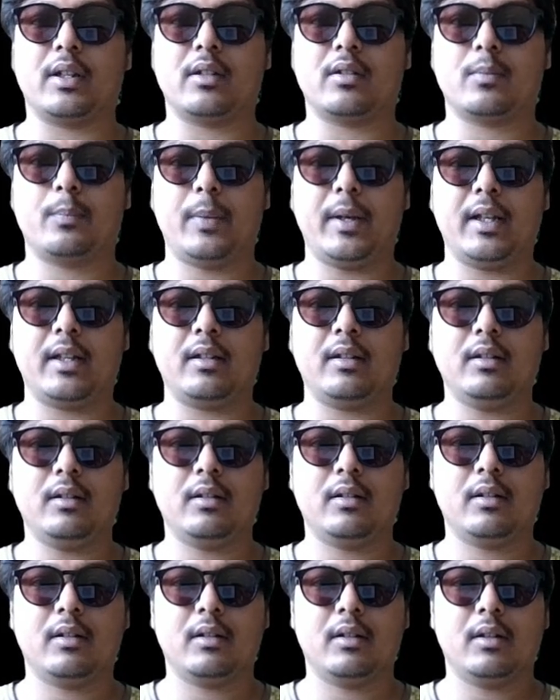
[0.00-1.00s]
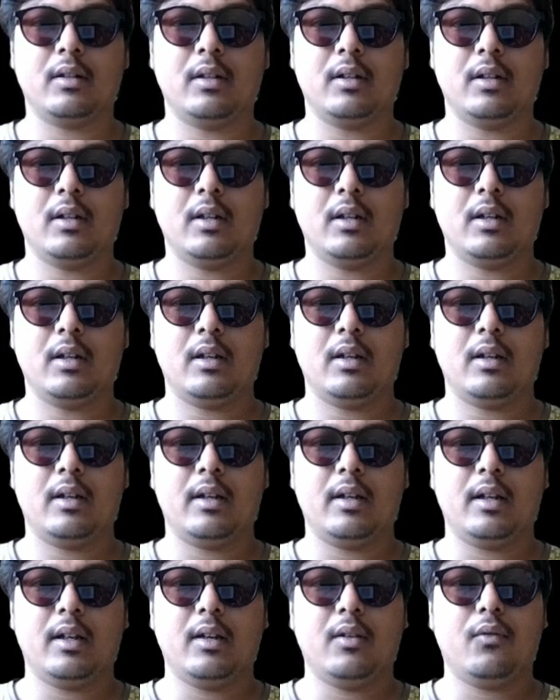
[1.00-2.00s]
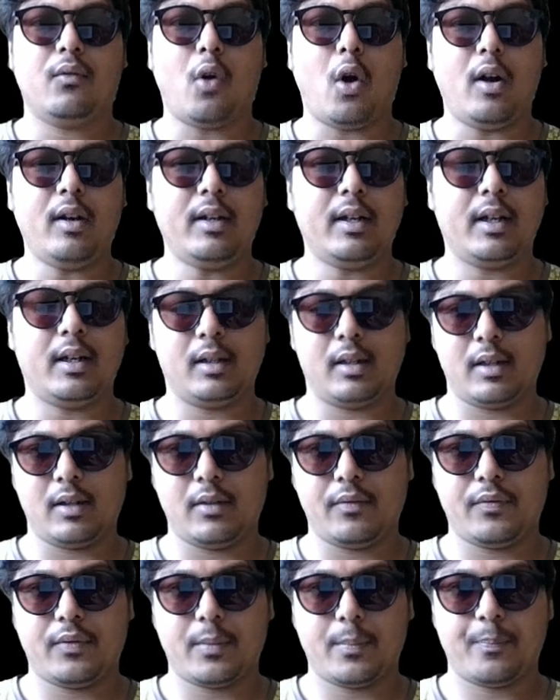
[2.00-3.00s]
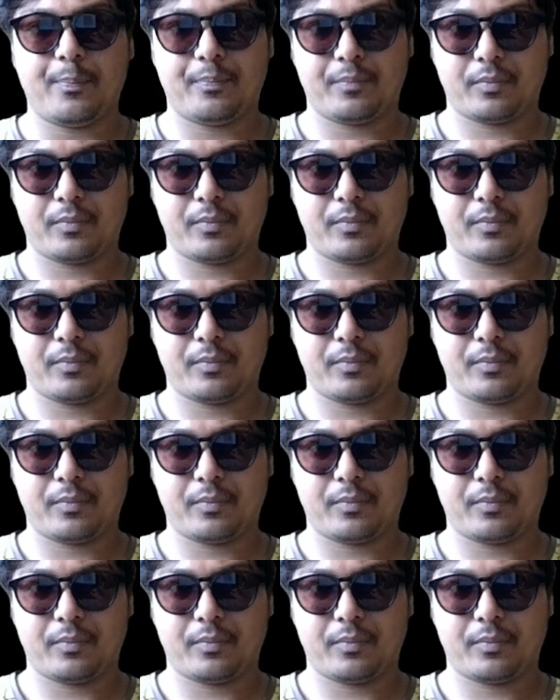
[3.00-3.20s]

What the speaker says: this pin. What if